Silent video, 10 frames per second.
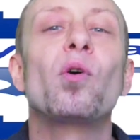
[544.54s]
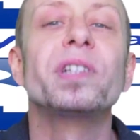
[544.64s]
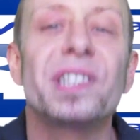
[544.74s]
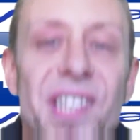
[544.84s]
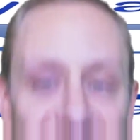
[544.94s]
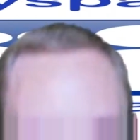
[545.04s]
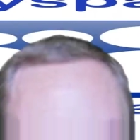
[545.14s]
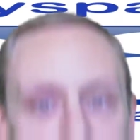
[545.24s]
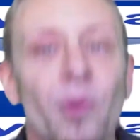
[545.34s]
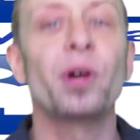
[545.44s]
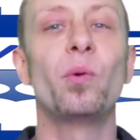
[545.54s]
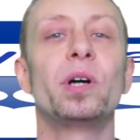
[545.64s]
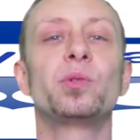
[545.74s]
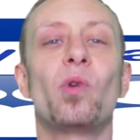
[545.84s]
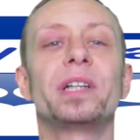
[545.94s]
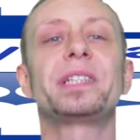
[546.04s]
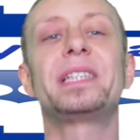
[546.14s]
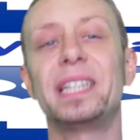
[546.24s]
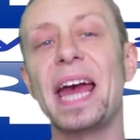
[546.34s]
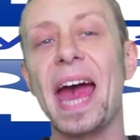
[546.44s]
course, is not what it was once
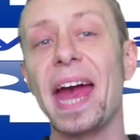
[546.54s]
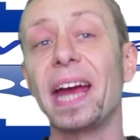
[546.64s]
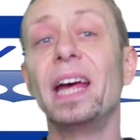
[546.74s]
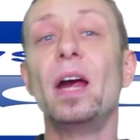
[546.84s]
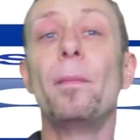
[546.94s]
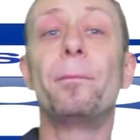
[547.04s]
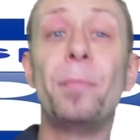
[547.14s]
today,